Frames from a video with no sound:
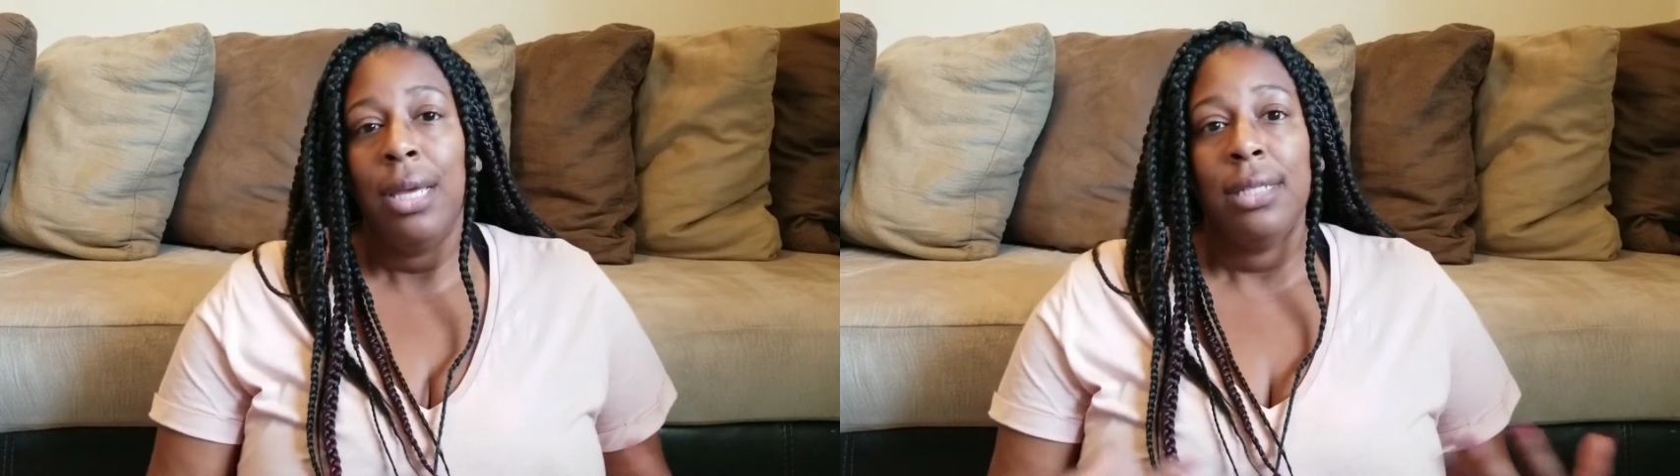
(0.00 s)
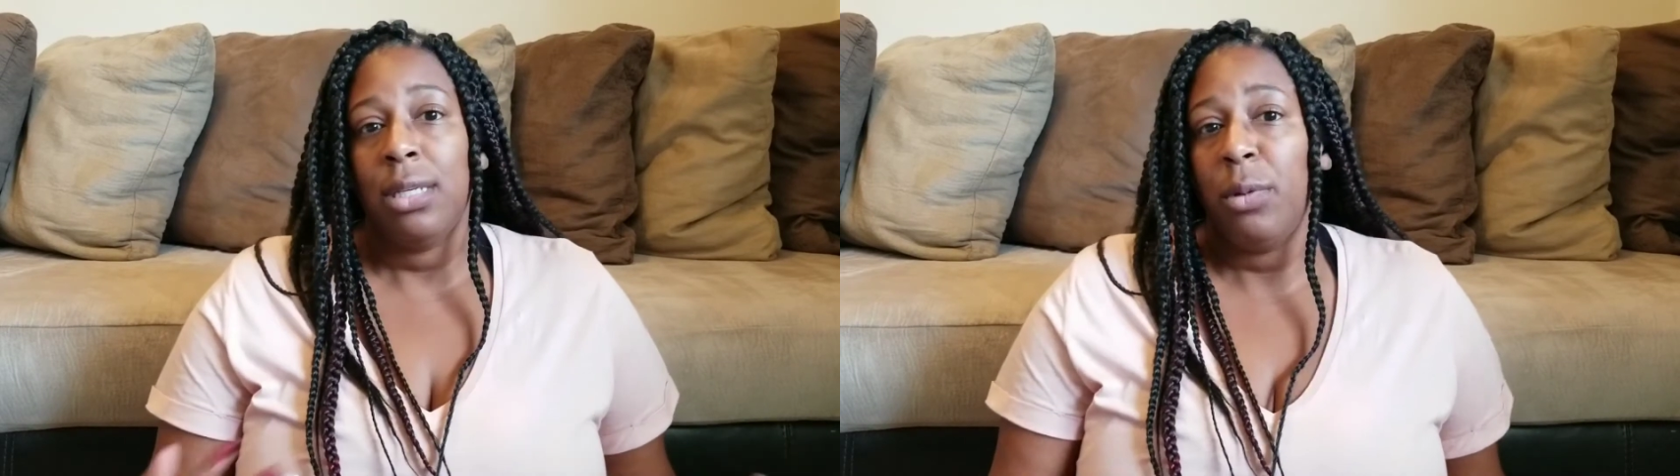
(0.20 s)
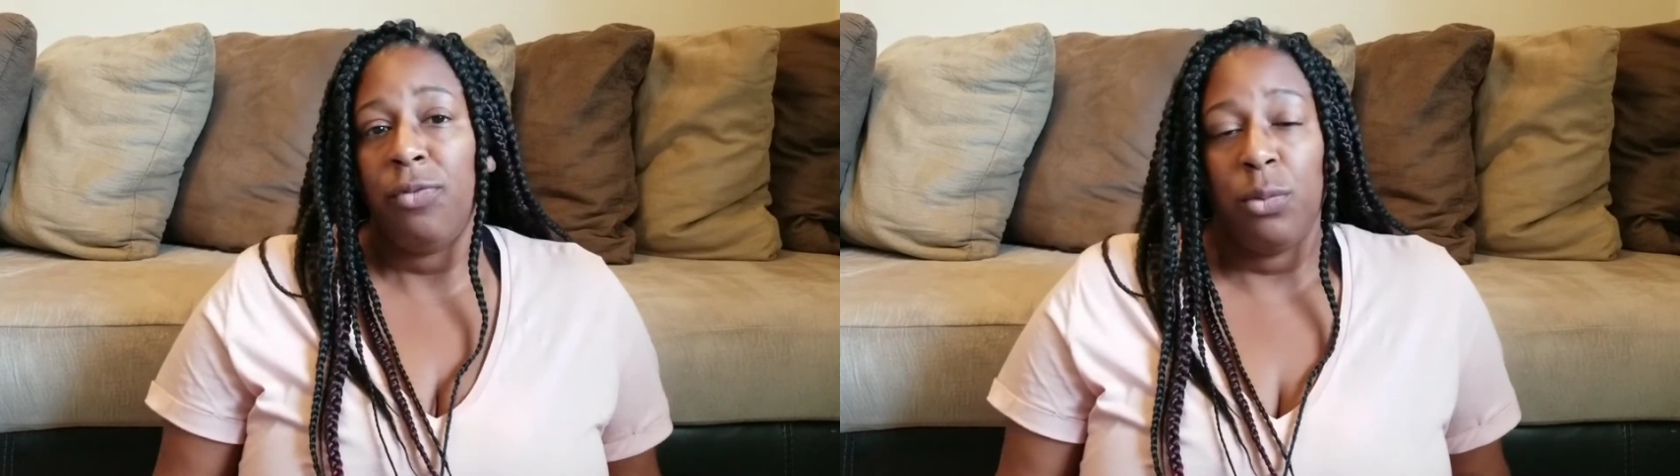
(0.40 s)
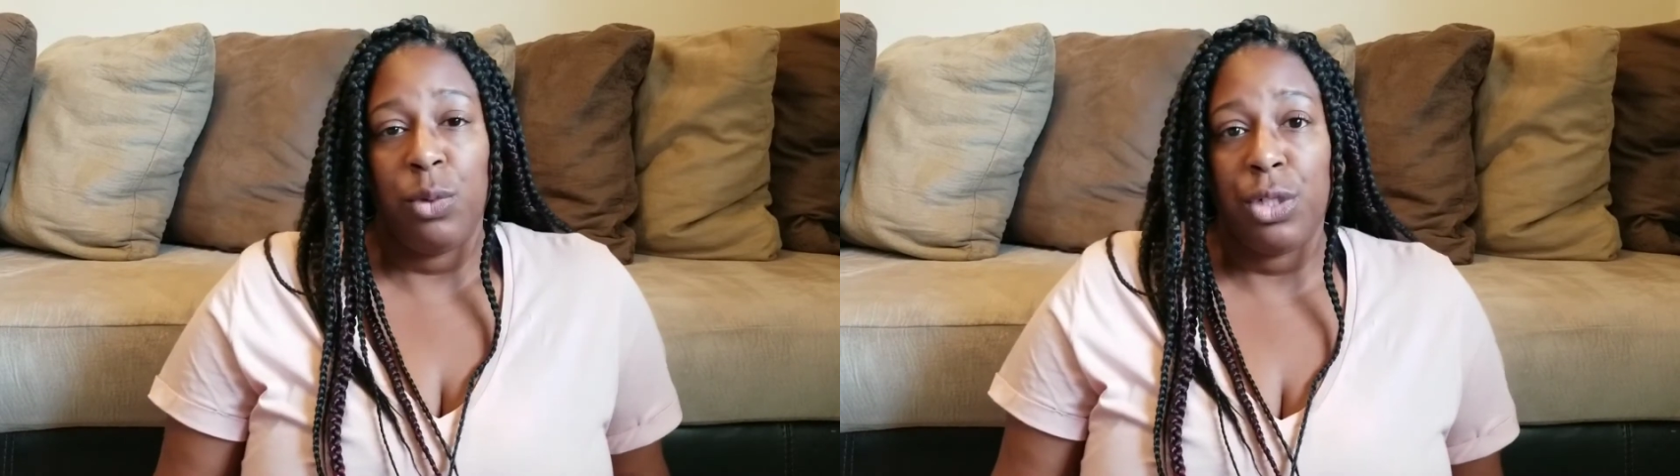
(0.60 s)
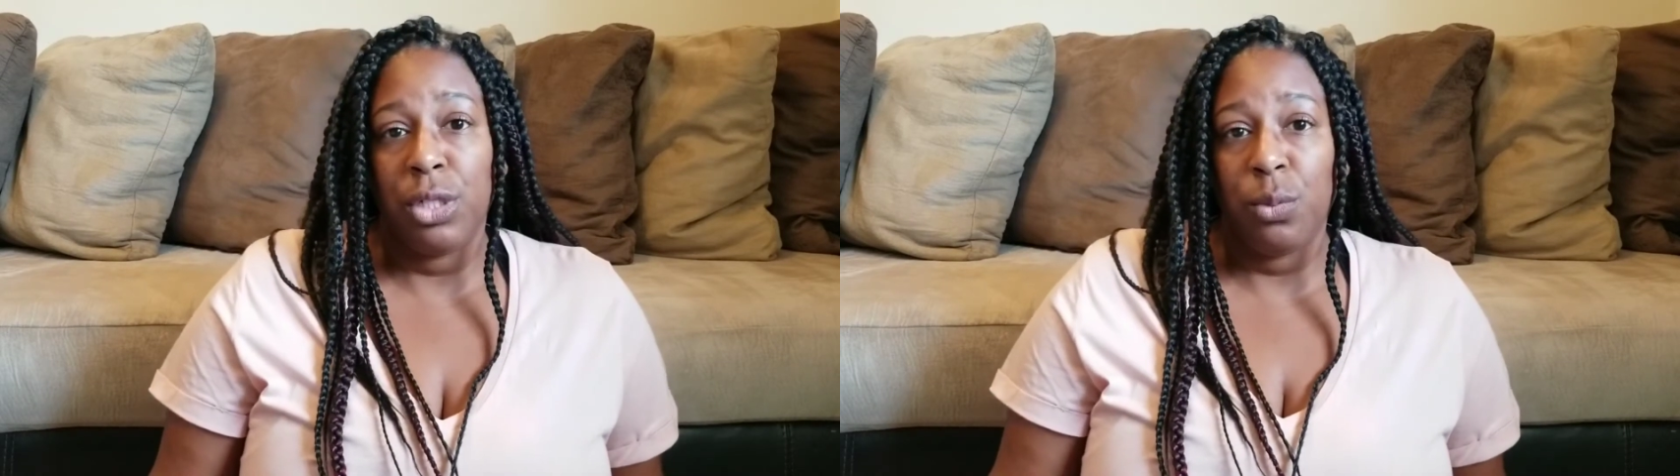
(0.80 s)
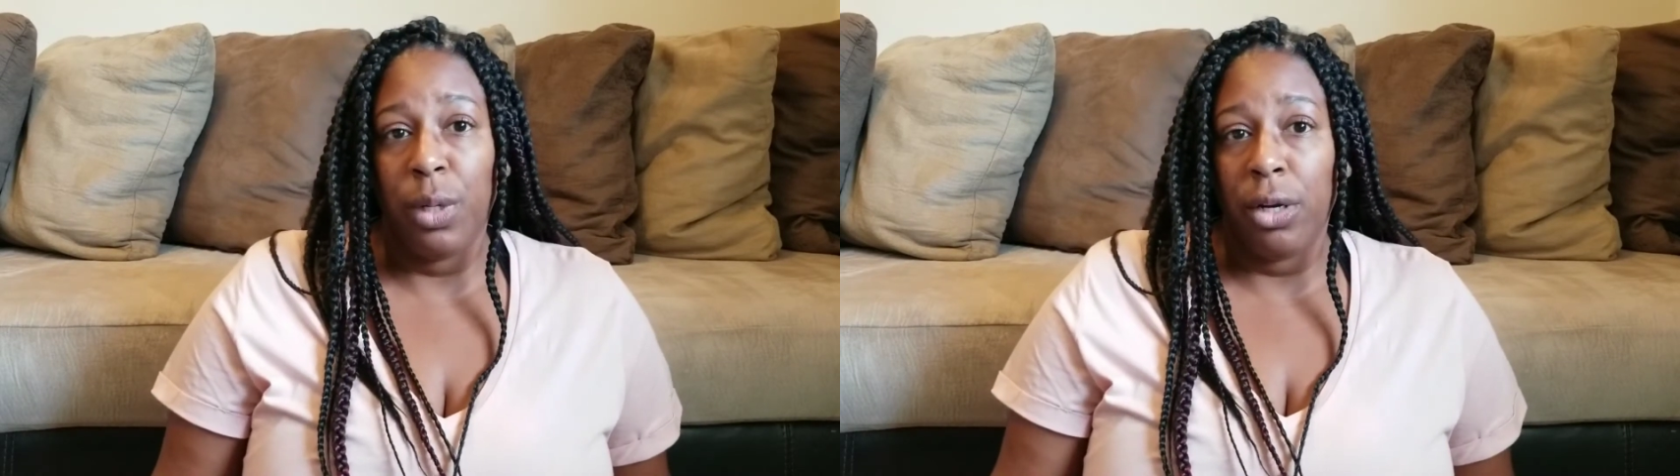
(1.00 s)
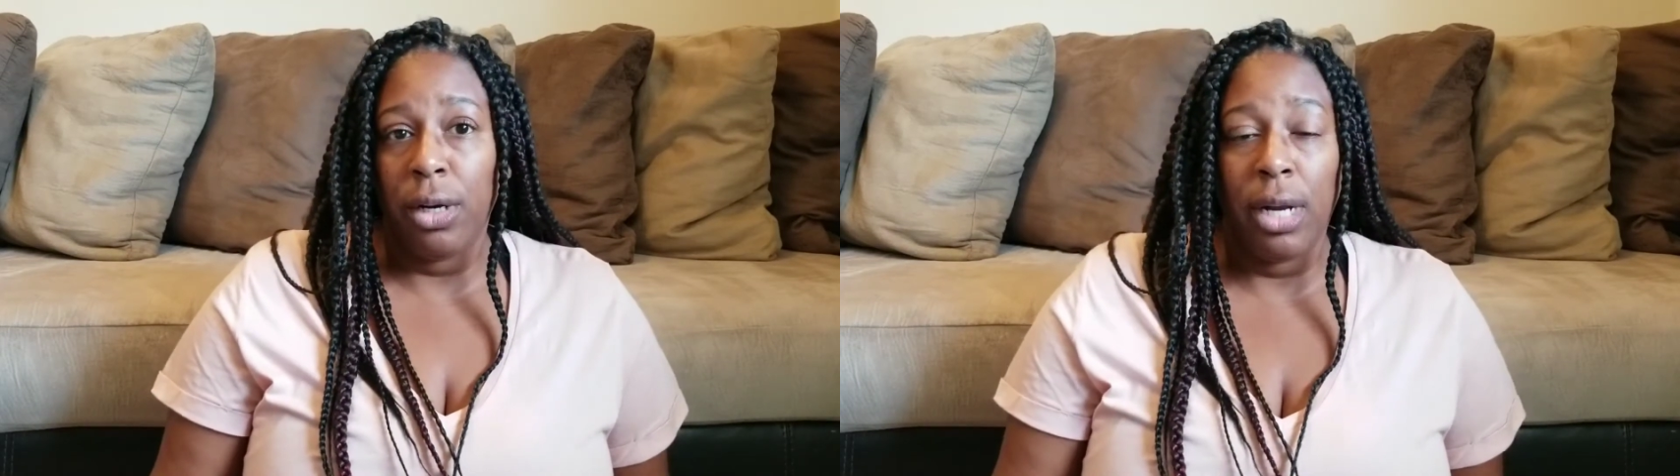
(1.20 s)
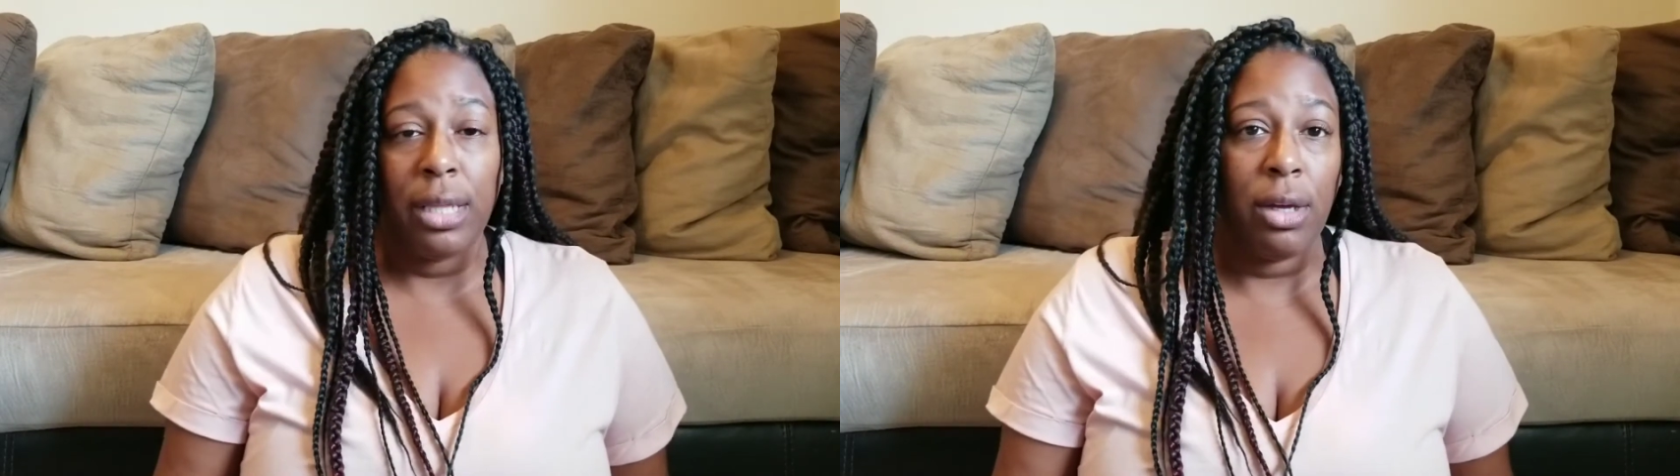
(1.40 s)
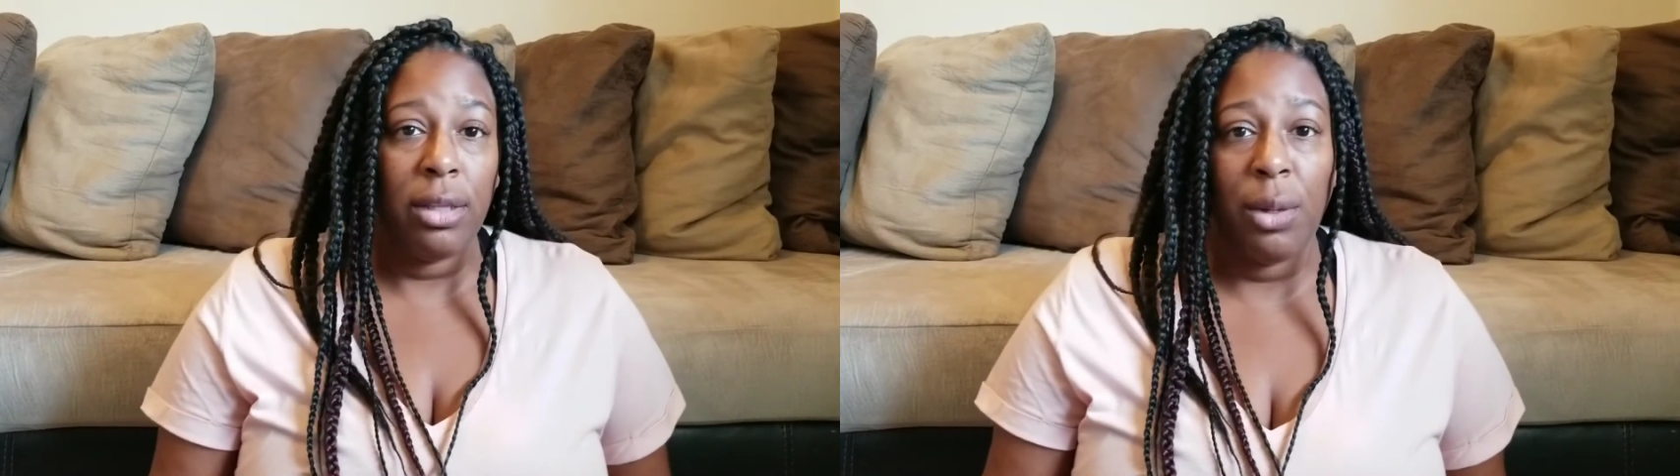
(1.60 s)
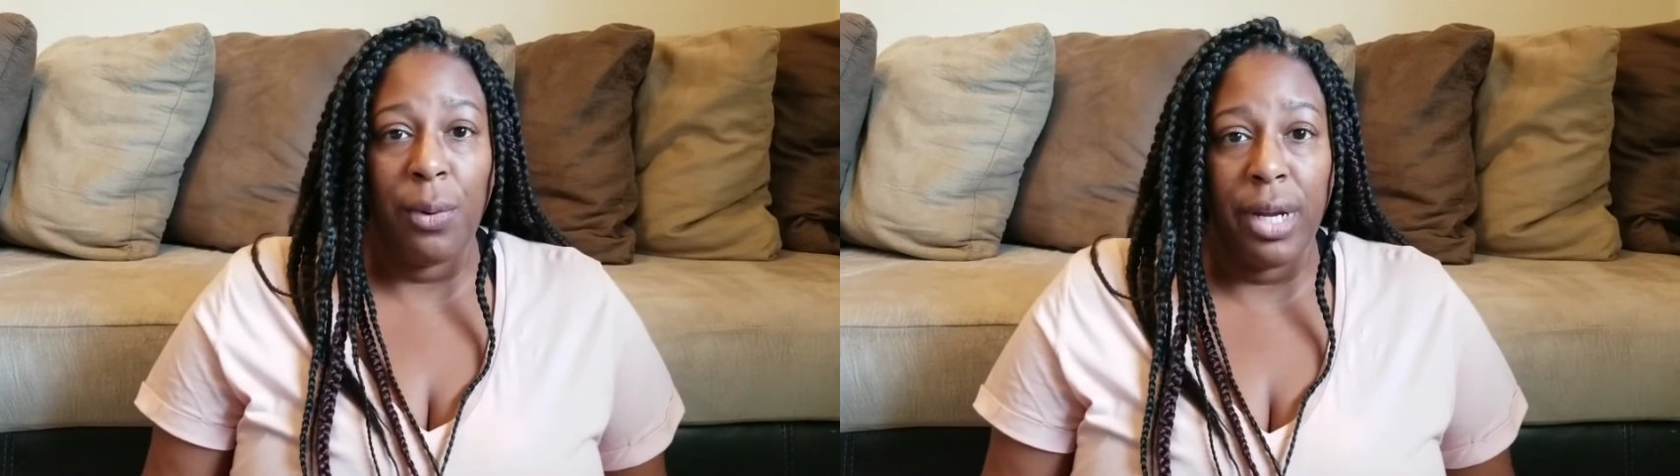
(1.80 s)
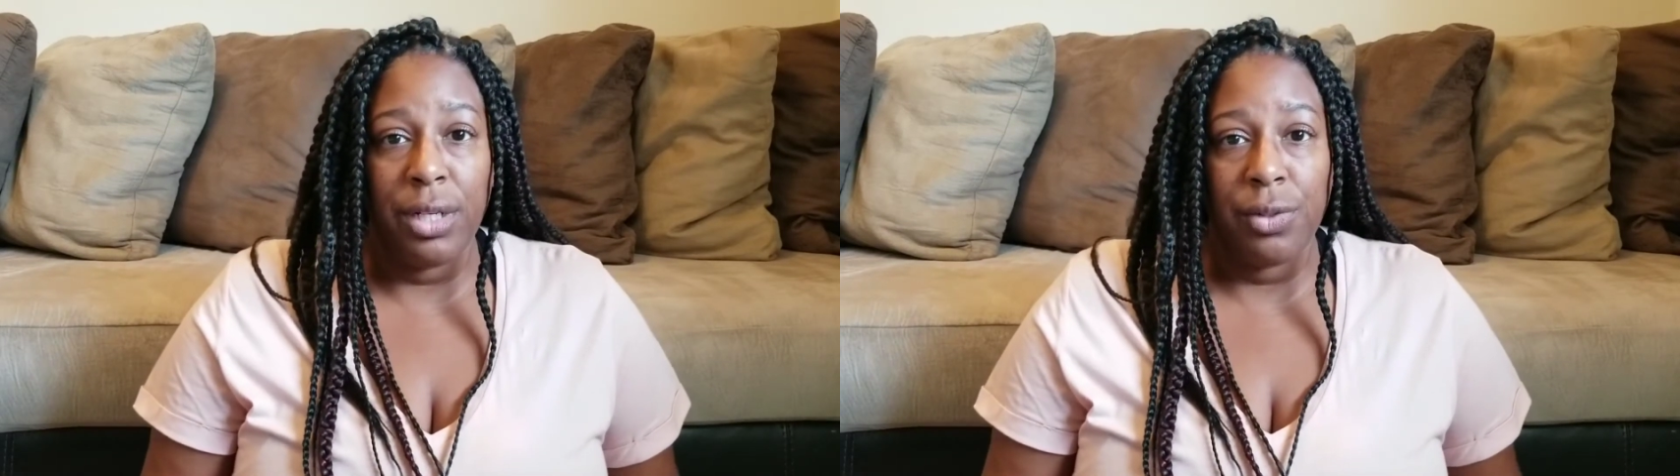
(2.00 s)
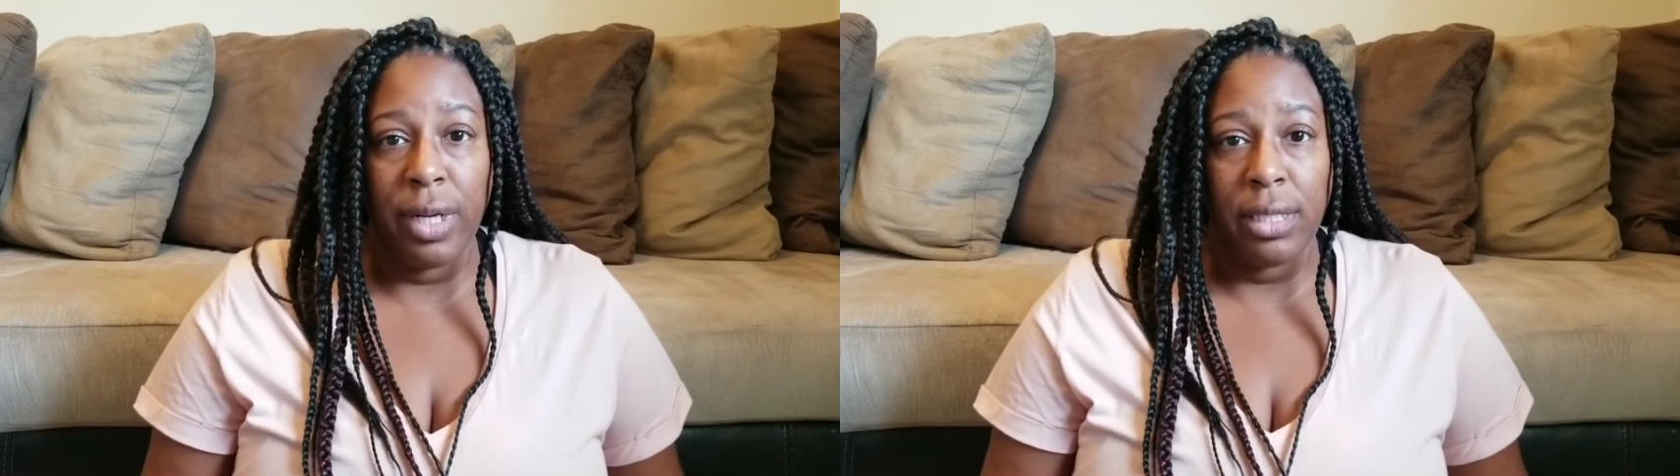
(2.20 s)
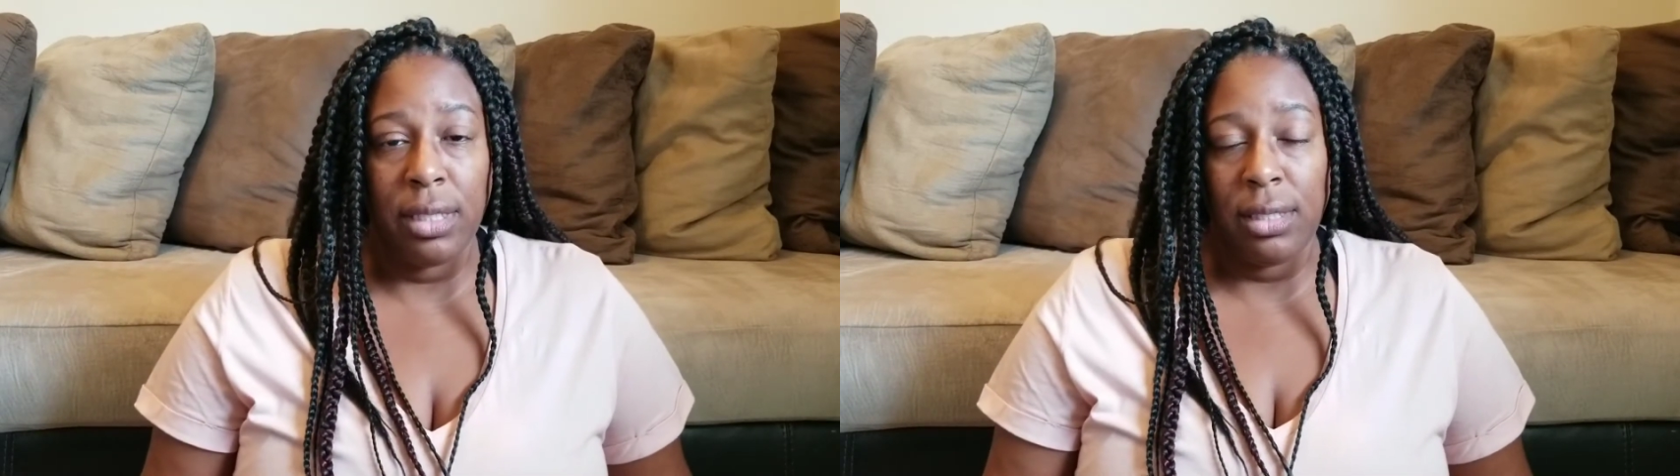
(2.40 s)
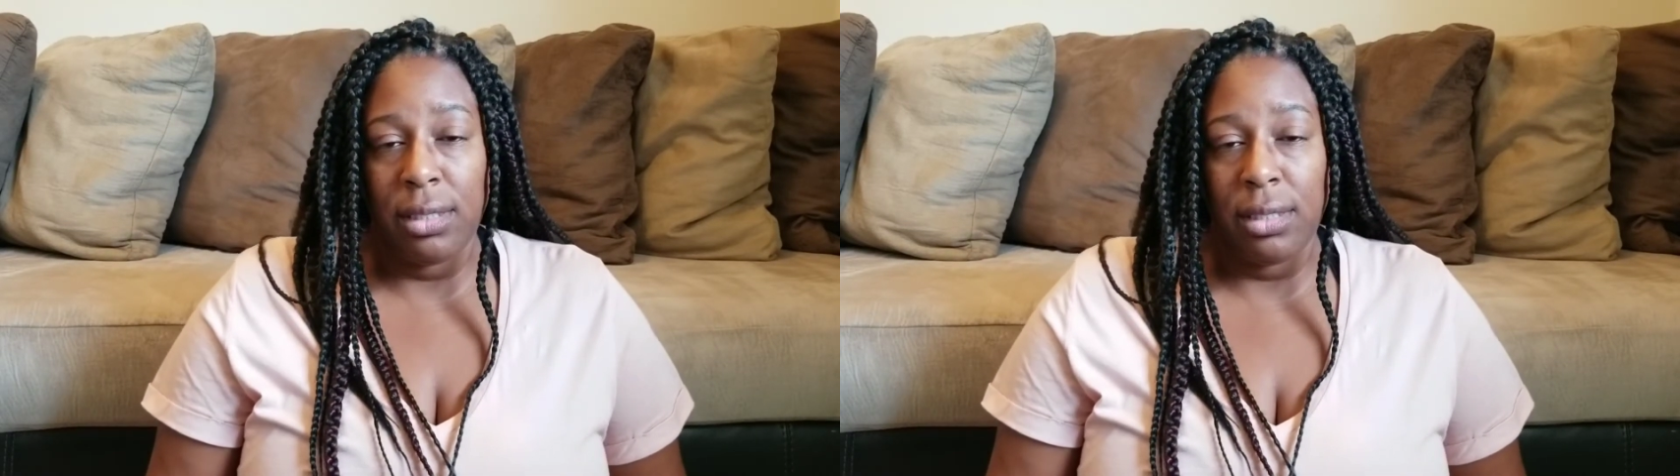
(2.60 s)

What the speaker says: Some of them were just weird and I thought they were interesting.